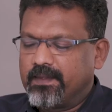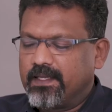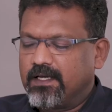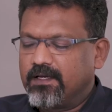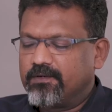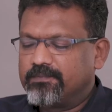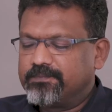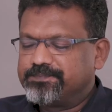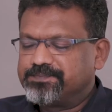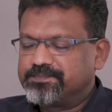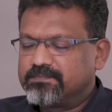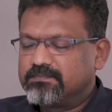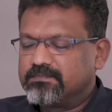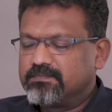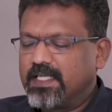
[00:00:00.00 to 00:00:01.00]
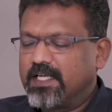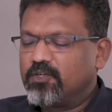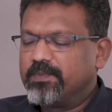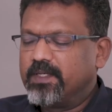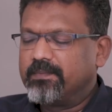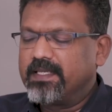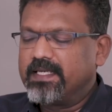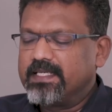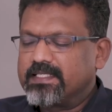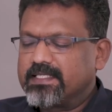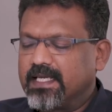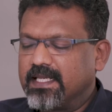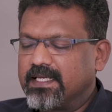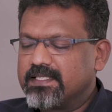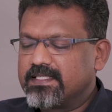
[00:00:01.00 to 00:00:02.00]
Now, there could be many
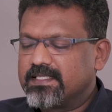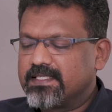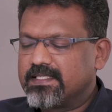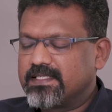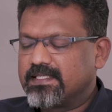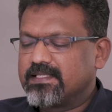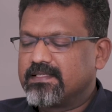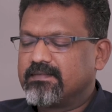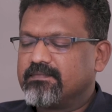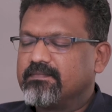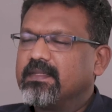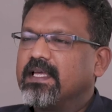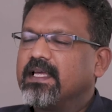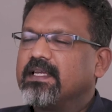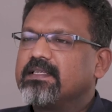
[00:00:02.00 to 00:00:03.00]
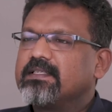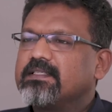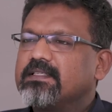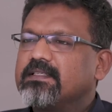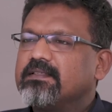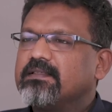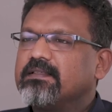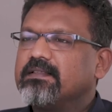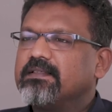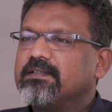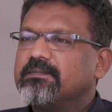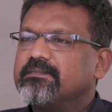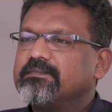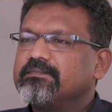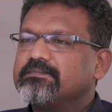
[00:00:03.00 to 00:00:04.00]
challenges that
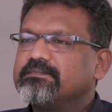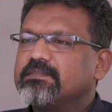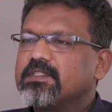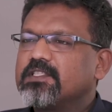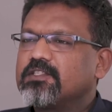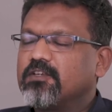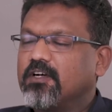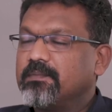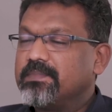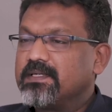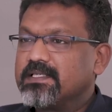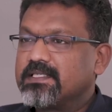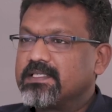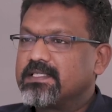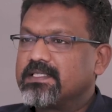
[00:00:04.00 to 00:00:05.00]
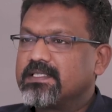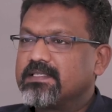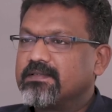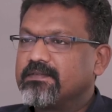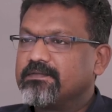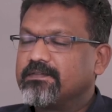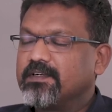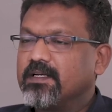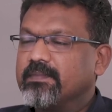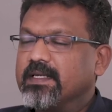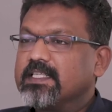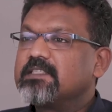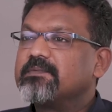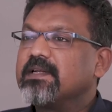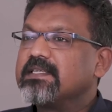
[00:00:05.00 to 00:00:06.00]
stop us from
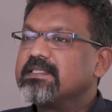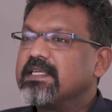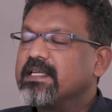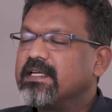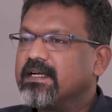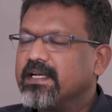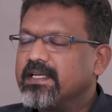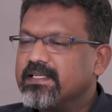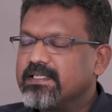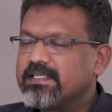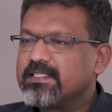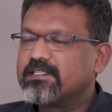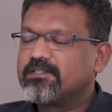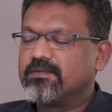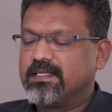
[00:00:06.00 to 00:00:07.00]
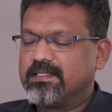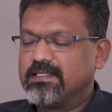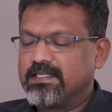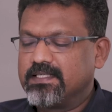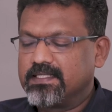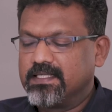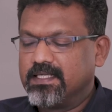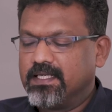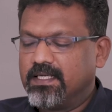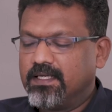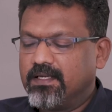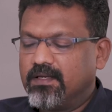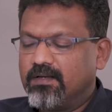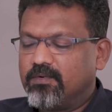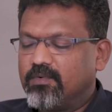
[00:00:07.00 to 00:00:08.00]
expressing kindness to others.
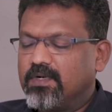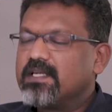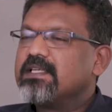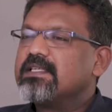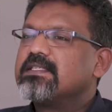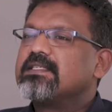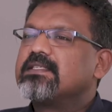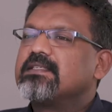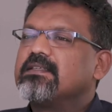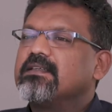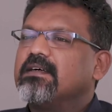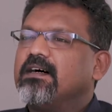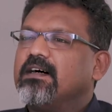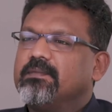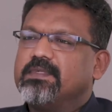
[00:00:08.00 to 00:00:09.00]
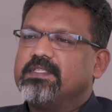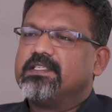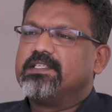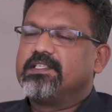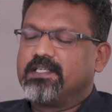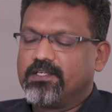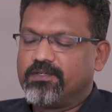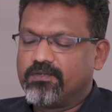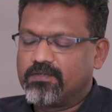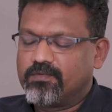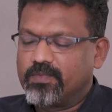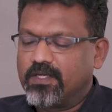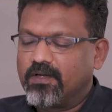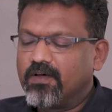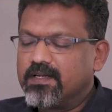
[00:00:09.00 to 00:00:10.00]
One is our busy schedule.
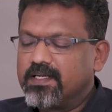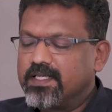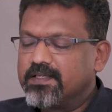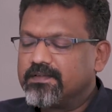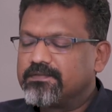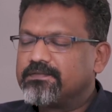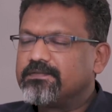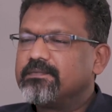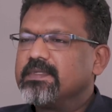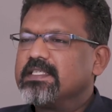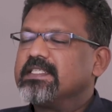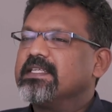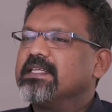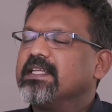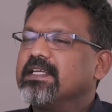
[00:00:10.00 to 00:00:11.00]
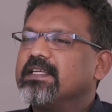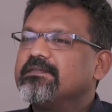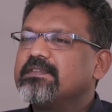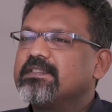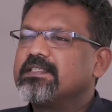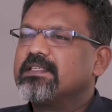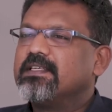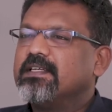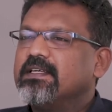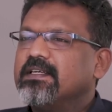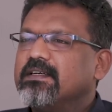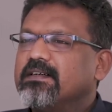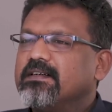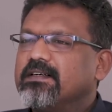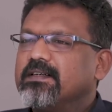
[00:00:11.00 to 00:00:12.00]
We all live busy lives,
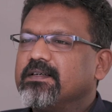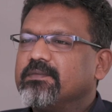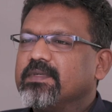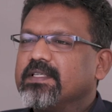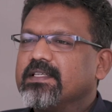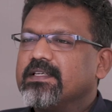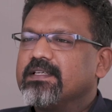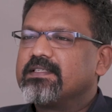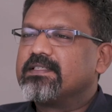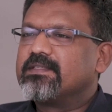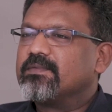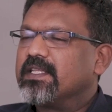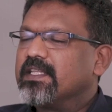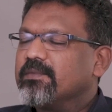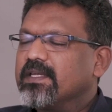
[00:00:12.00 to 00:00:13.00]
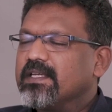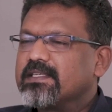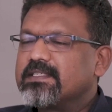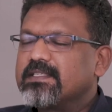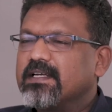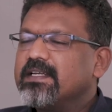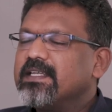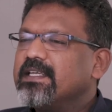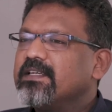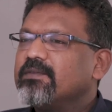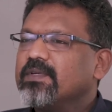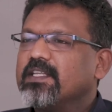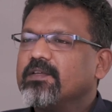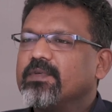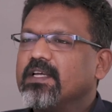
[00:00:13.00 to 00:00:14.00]
whether we are
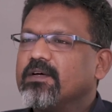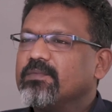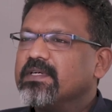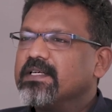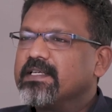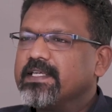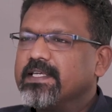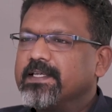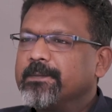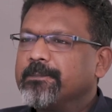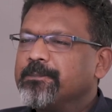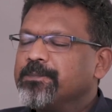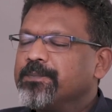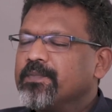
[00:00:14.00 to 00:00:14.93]
studying, whether we are working.